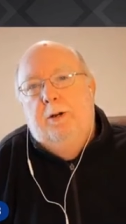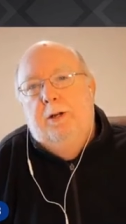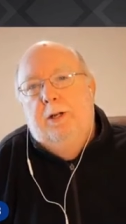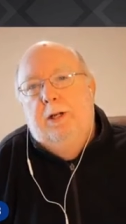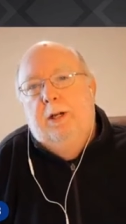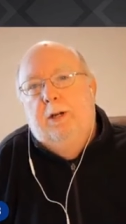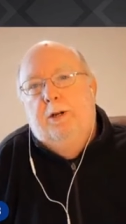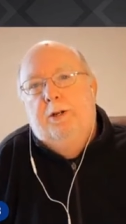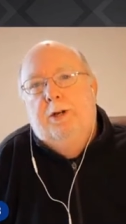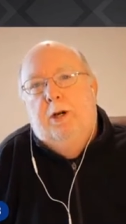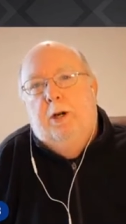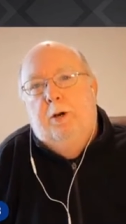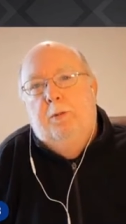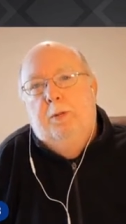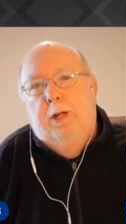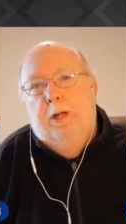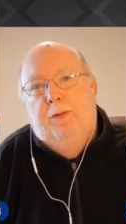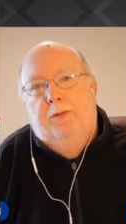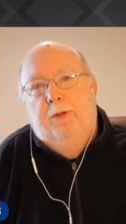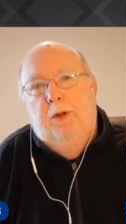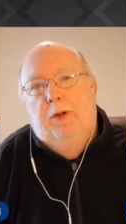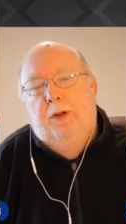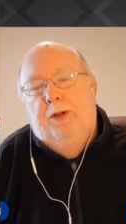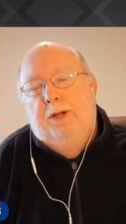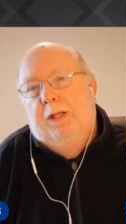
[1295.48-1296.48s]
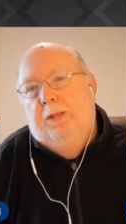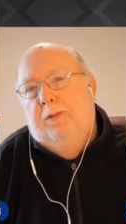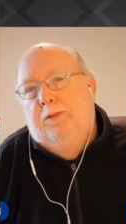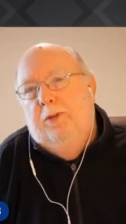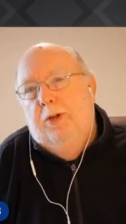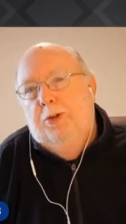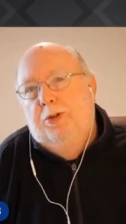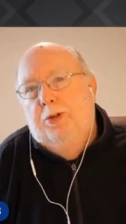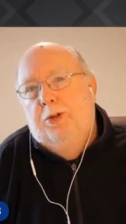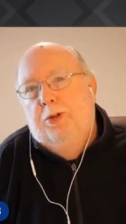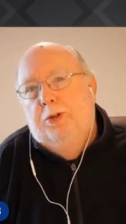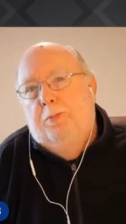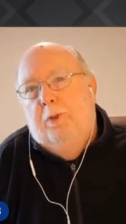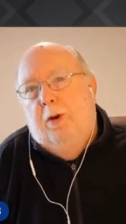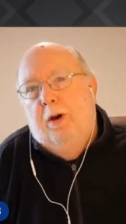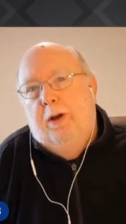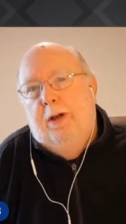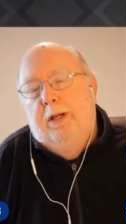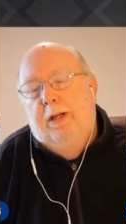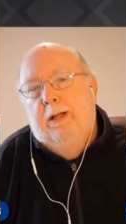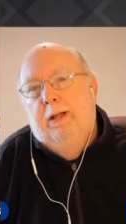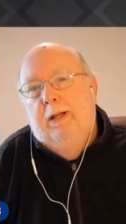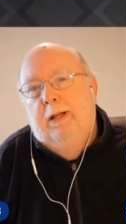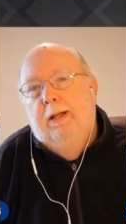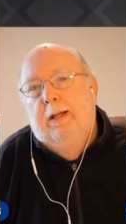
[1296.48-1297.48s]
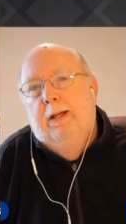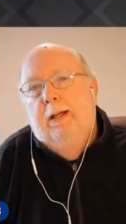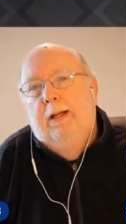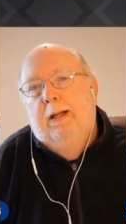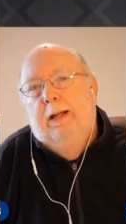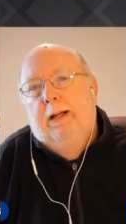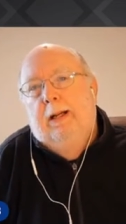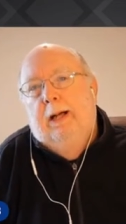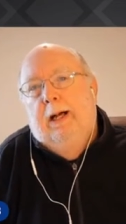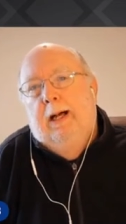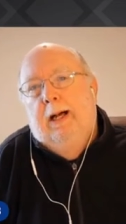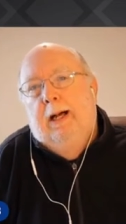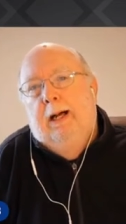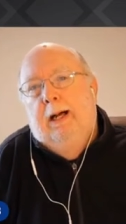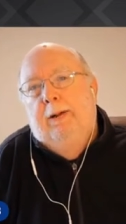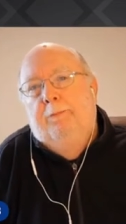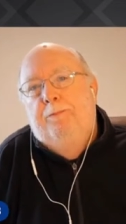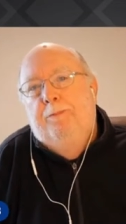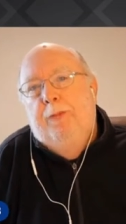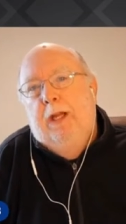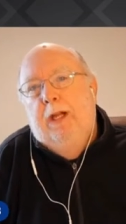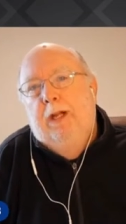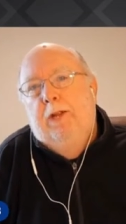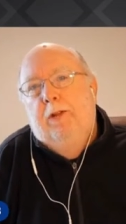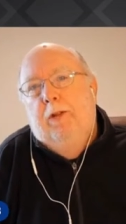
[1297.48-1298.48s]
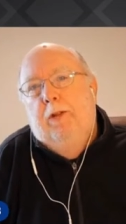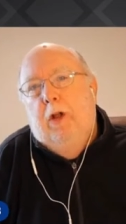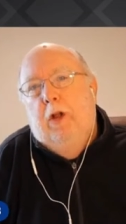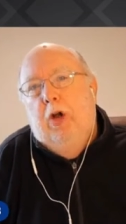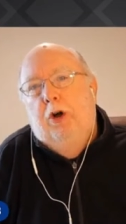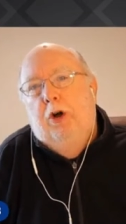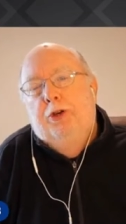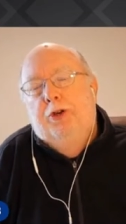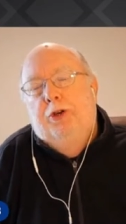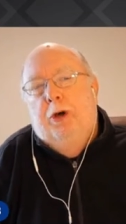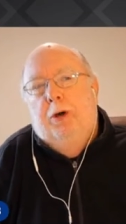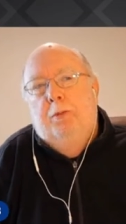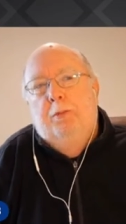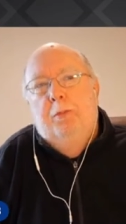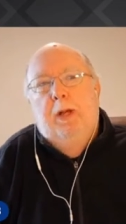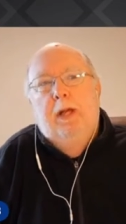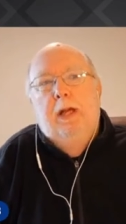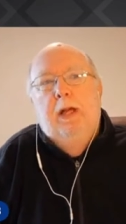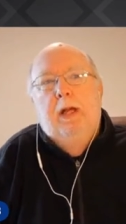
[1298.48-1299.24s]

near term, and if you look at the futures market, um, into the long term.